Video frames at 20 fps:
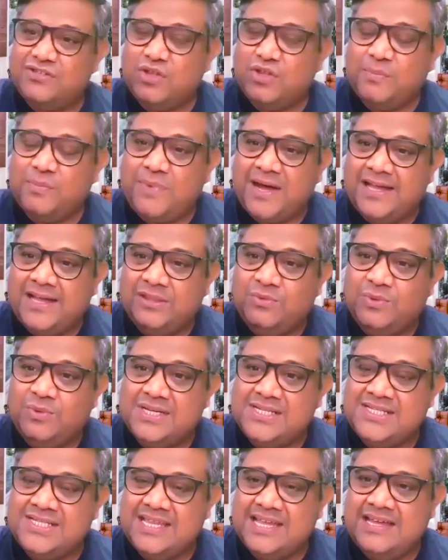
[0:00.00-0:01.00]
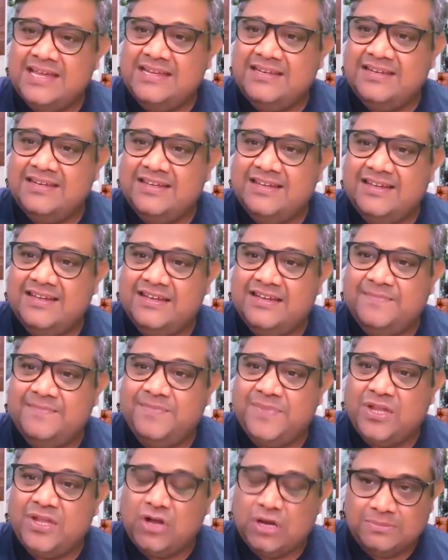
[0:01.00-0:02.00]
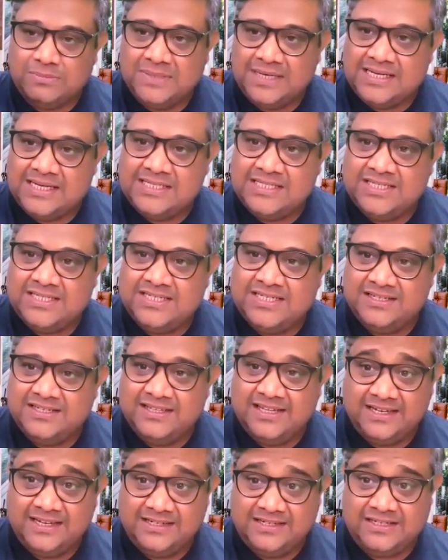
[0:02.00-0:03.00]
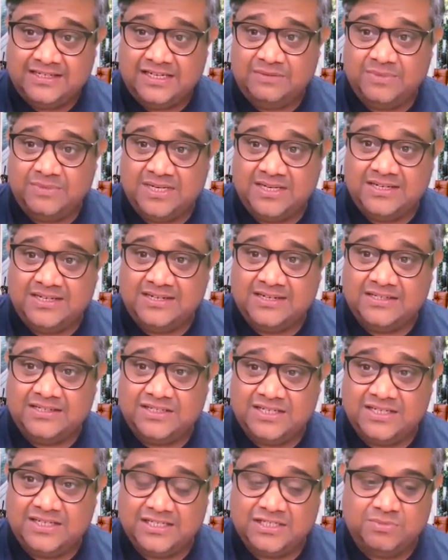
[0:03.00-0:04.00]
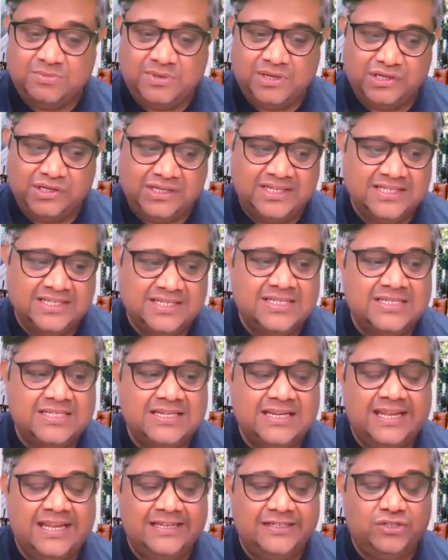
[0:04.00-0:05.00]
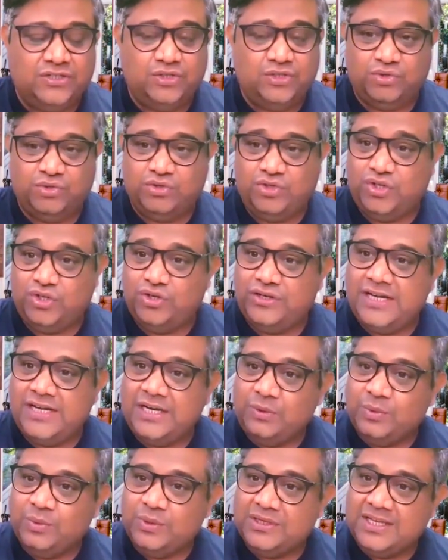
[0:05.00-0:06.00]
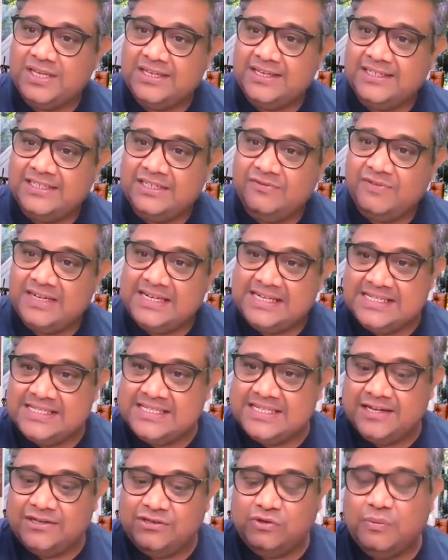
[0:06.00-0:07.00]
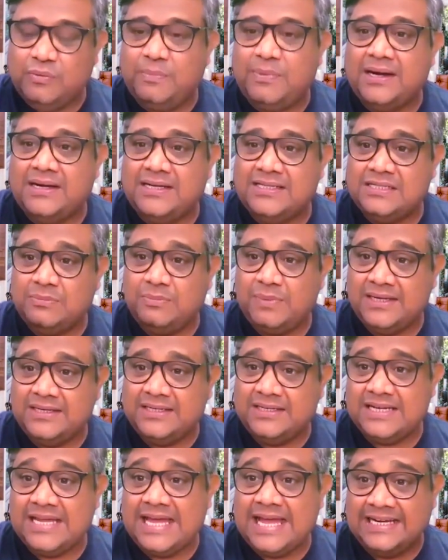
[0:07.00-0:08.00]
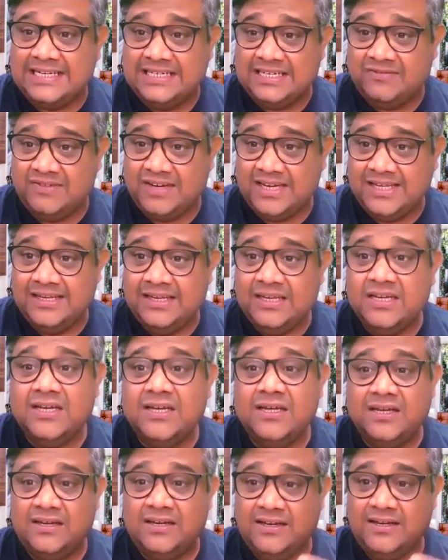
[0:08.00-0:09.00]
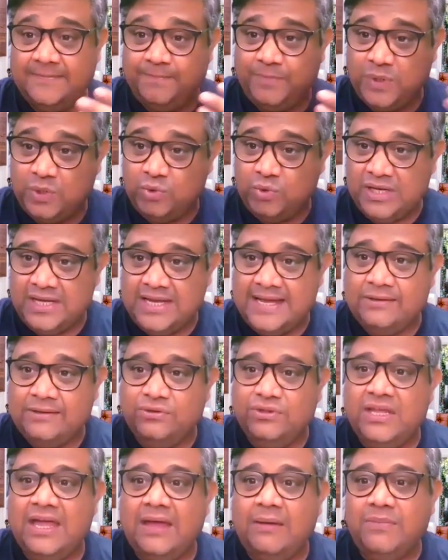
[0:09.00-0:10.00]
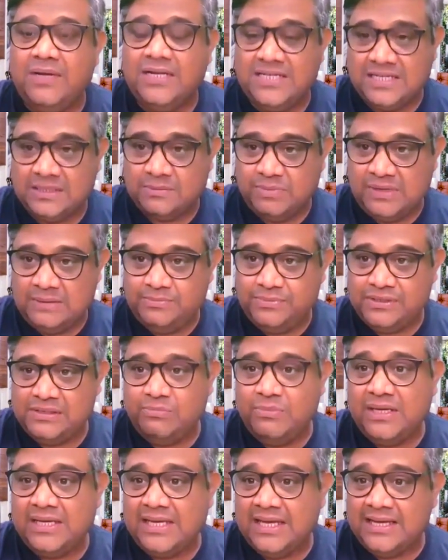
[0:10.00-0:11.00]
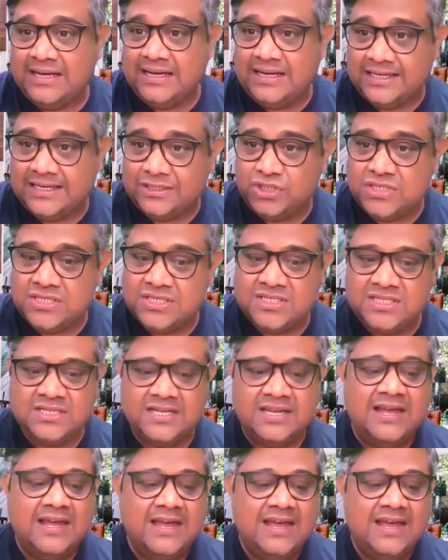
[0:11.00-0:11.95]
So the path was that Comcast, the entertainment industry experience, led to your networking activities that you participated actively, going out there, meeting people, making connections.